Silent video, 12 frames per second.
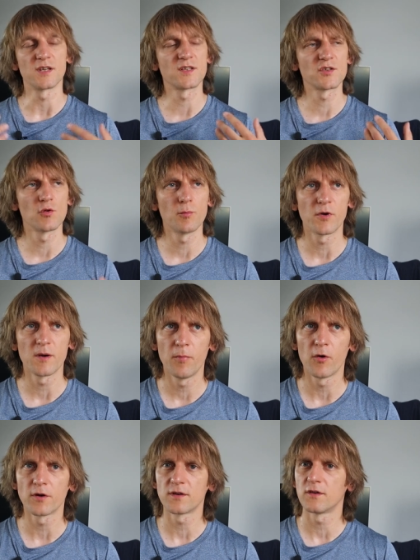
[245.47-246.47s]
it's super
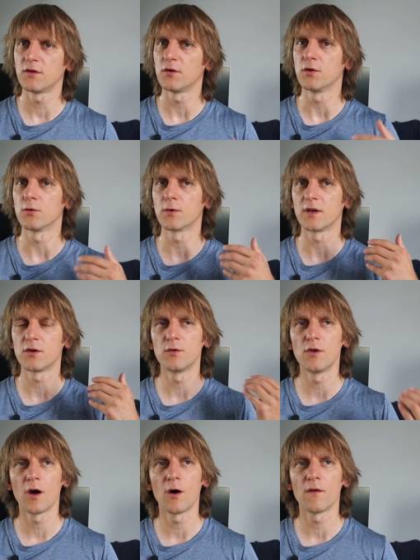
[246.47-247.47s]
important to you, and
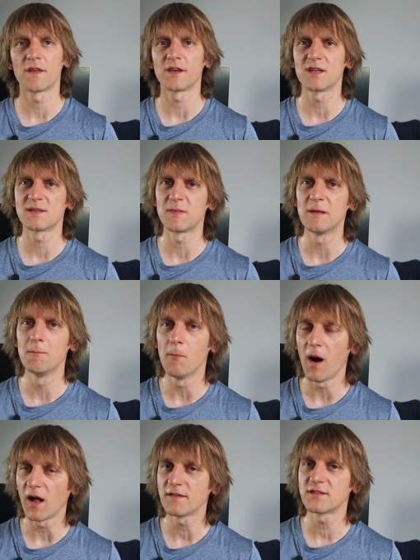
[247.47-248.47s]
you know that it's been
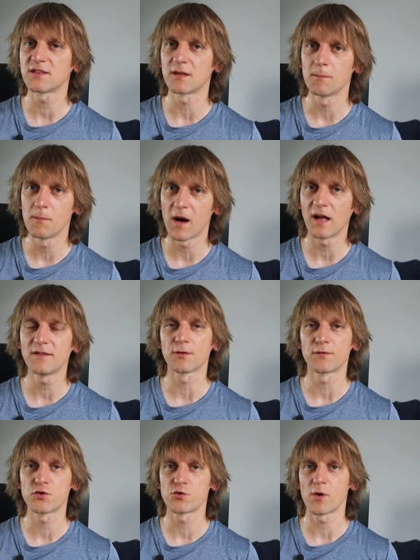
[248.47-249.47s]
months and
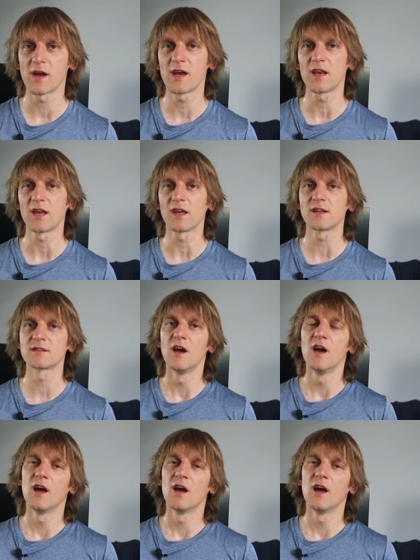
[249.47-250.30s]
months of trainings,